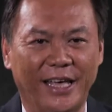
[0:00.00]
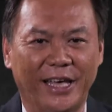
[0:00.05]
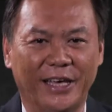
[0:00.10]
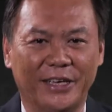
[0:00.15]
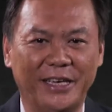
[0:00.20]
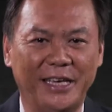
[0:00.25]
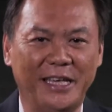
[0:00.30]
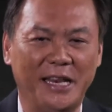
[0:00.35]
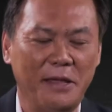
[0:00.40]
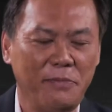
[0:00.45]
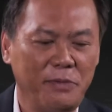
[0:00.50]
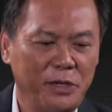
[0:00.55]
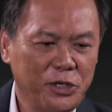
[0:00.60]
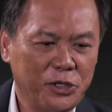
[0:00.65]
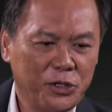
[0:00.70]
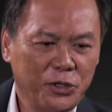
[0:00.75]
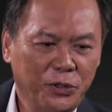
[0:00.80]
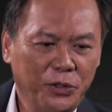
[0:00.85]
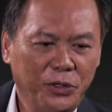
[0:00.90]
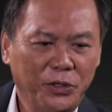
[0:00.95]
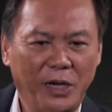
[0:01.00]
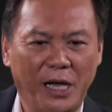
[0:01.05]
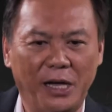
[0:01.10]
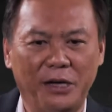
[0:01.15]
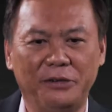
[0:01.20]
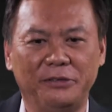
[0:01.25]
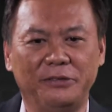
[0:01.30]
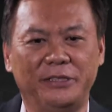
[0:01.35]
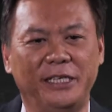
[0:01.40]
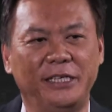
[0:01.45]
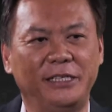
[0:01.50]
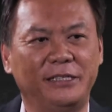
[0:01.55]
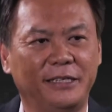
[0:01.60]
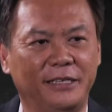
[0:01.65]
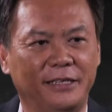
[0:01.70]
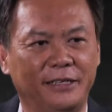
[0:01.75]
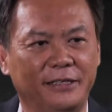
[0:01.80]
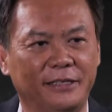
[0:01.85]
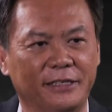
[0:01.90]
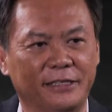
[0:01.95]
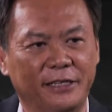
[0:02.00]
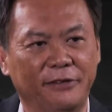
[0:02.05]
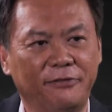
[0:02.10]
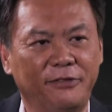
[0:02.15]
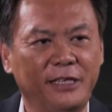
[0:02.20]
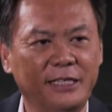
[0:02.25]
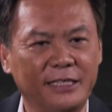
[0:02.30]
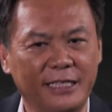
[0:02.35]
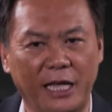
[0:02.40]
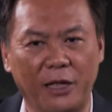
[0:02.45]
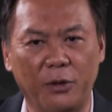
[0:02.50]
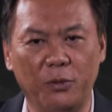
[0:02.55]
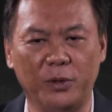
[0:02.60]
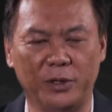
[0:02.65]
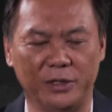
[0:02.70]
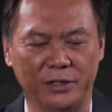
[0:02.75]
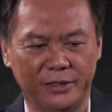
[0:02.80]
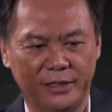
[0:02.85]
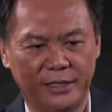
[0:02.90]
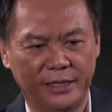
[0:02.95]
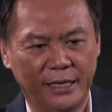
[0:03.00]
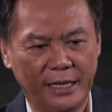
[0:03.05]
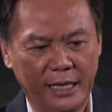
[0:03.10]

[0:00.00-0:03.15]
Okay, let me show you how this safety set works.